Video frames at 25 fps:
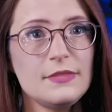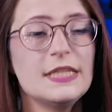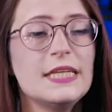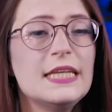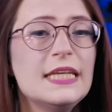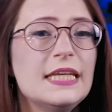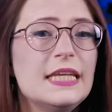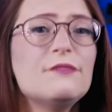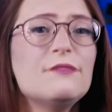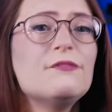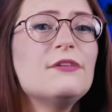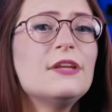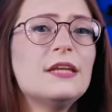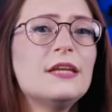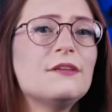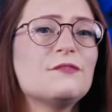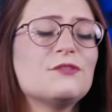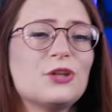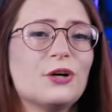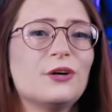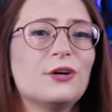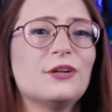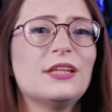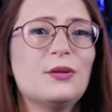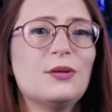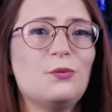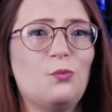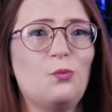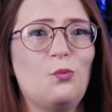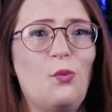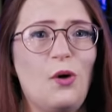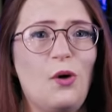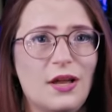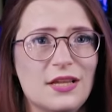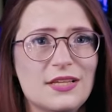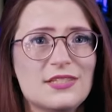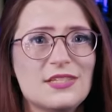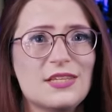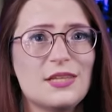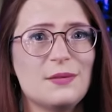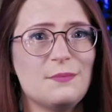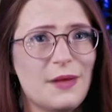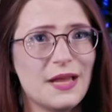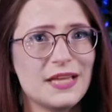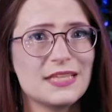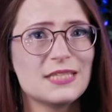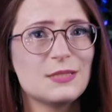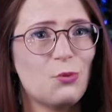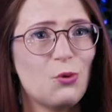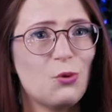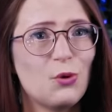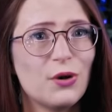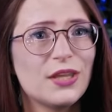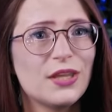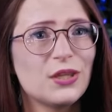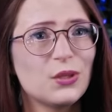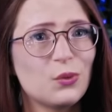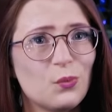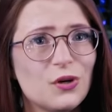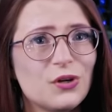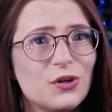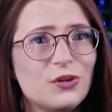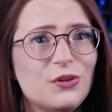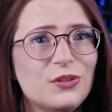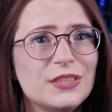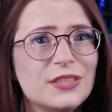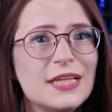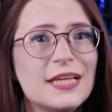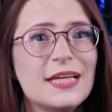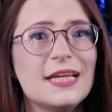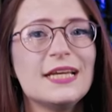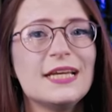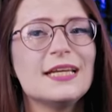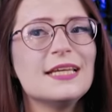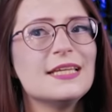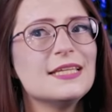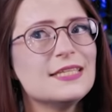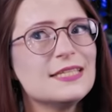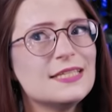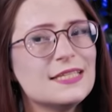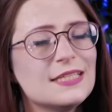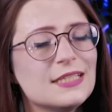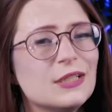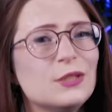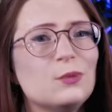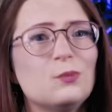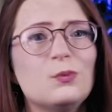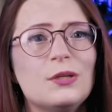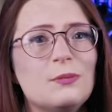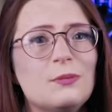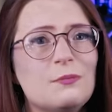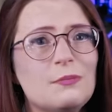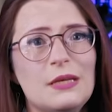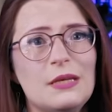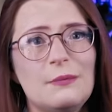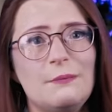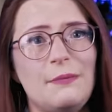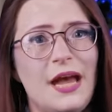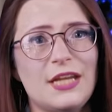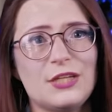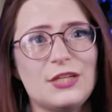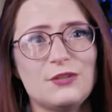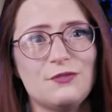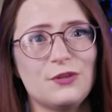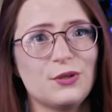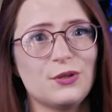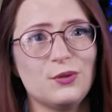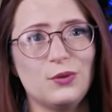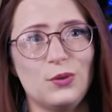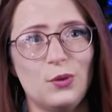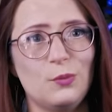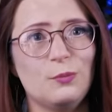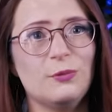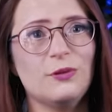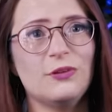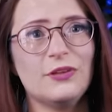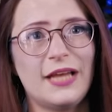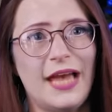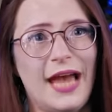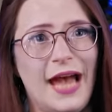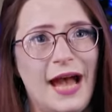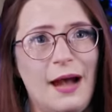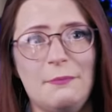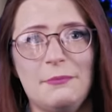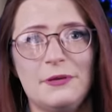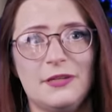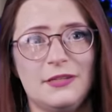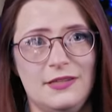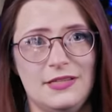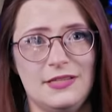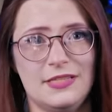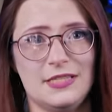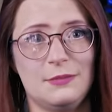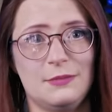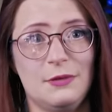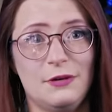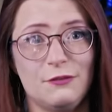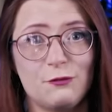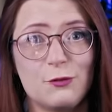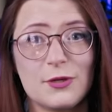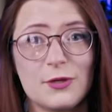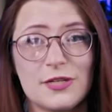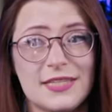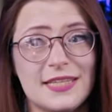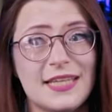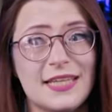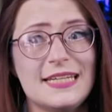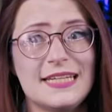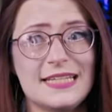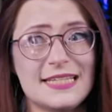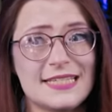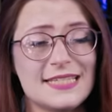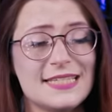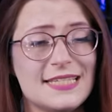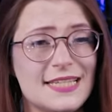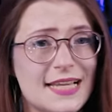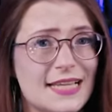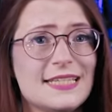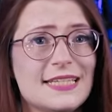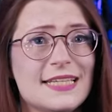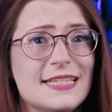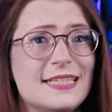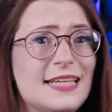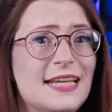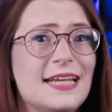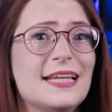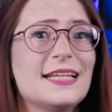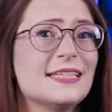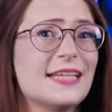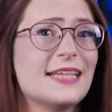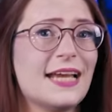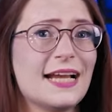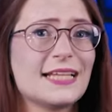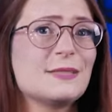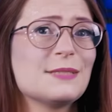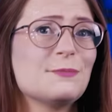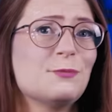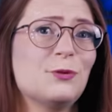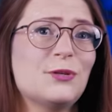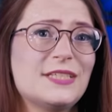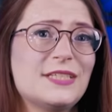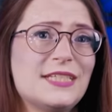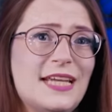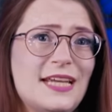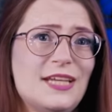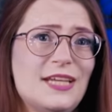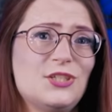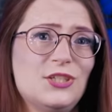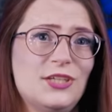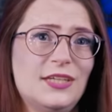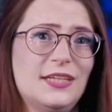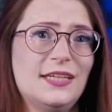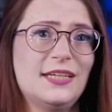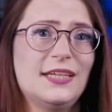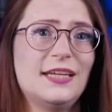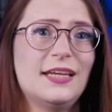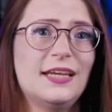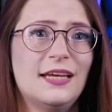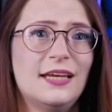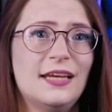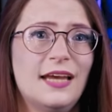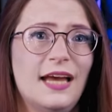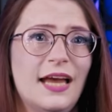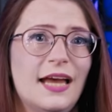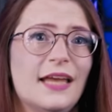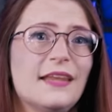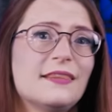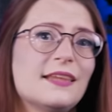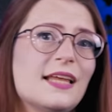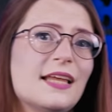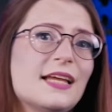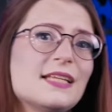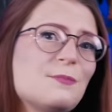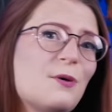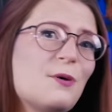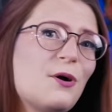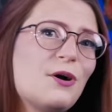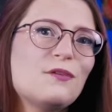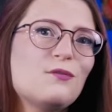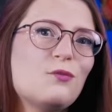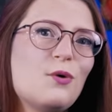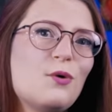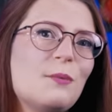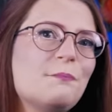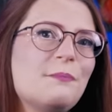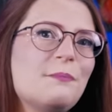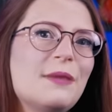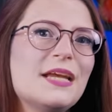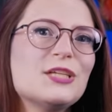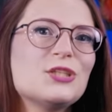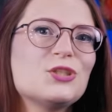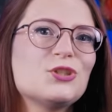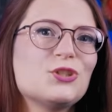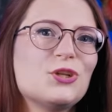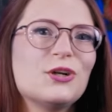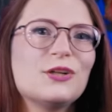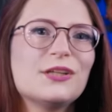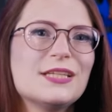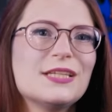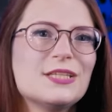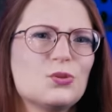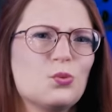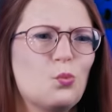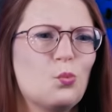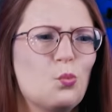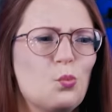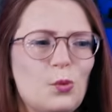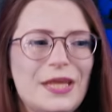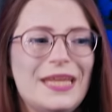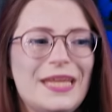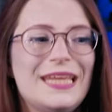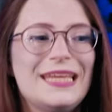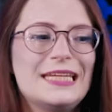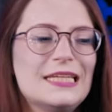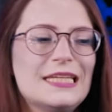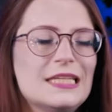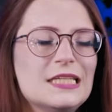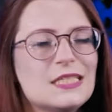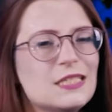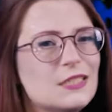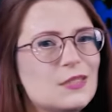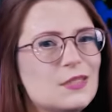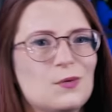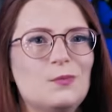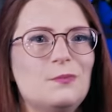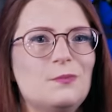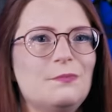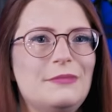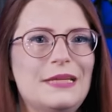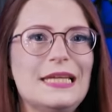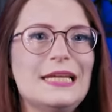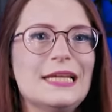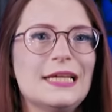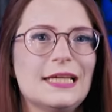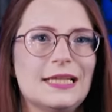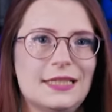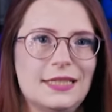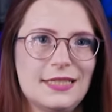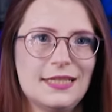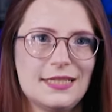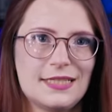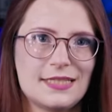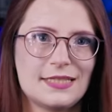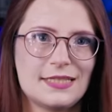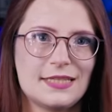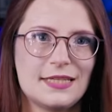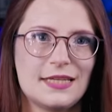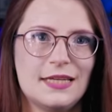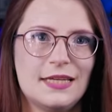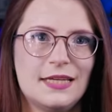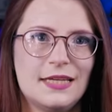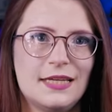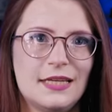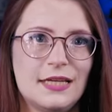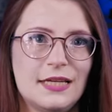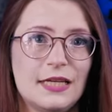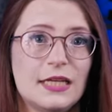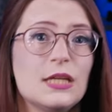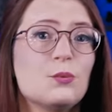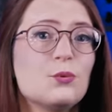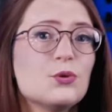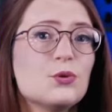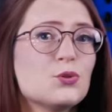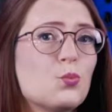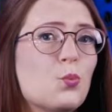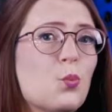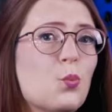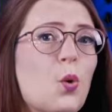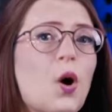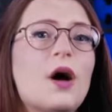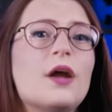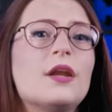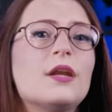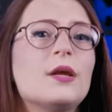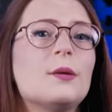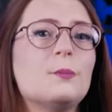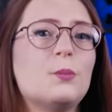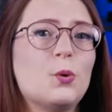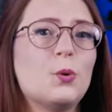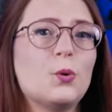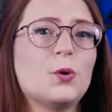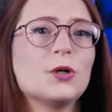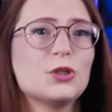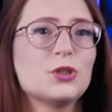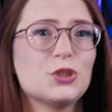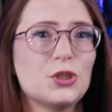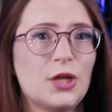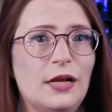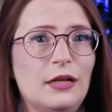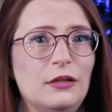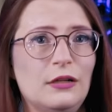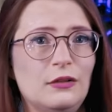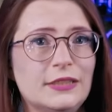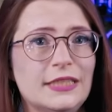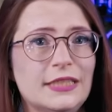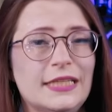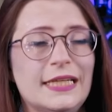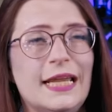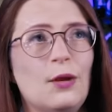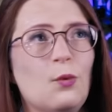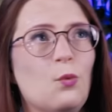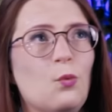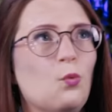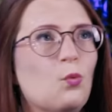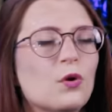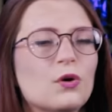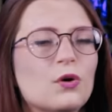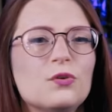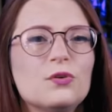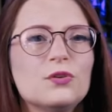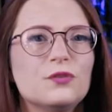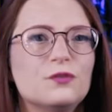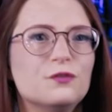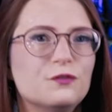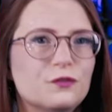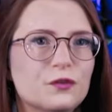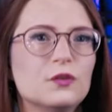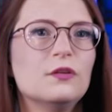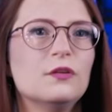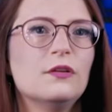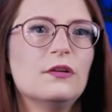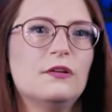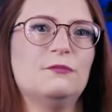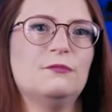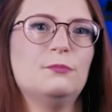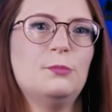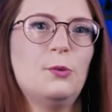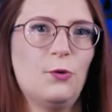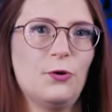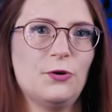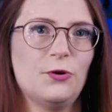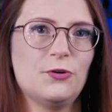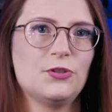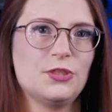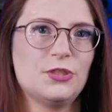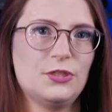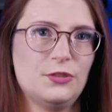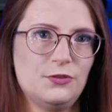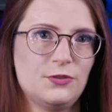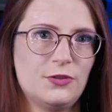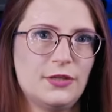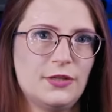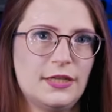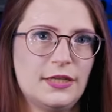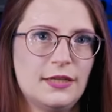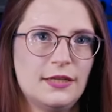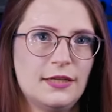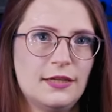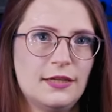Even if Charlie was the best boy in the world, he still wouldn't be a match for global capitalism, a force that necessitates exploitation. And that's part of what makes Charlie's win so meaningless. He was one poor child in a world full of poor children.